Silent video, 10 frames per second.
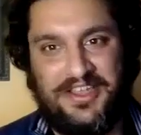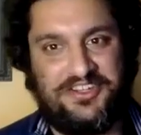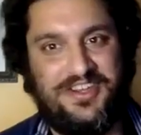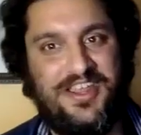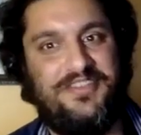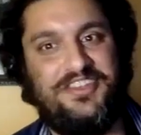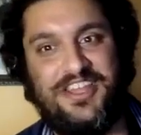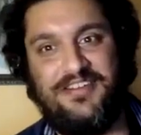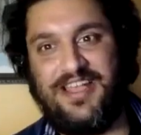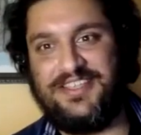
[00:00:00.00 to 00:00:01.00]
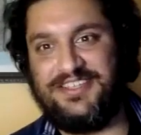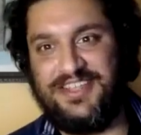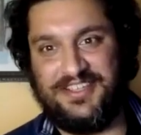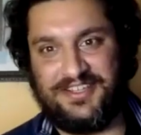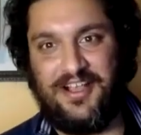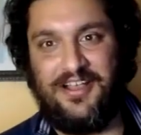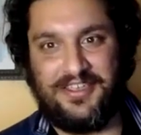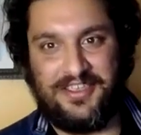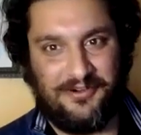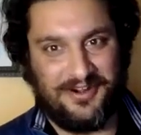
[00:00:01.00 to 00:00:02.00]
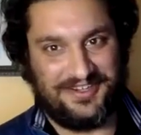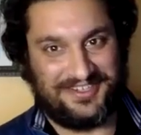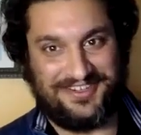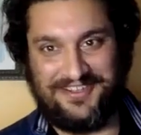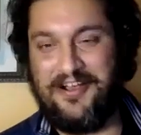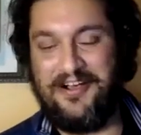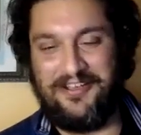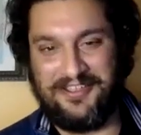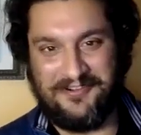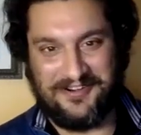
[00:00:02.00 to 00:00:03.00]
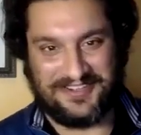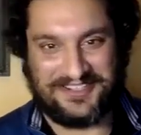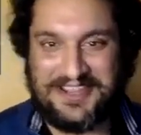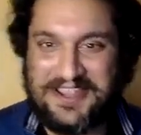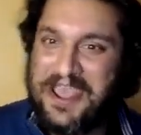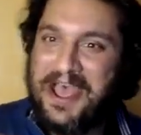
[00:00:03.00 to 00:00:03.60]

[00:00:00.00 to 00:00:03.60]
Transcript: Though I should note the generosity is all yours. All yours.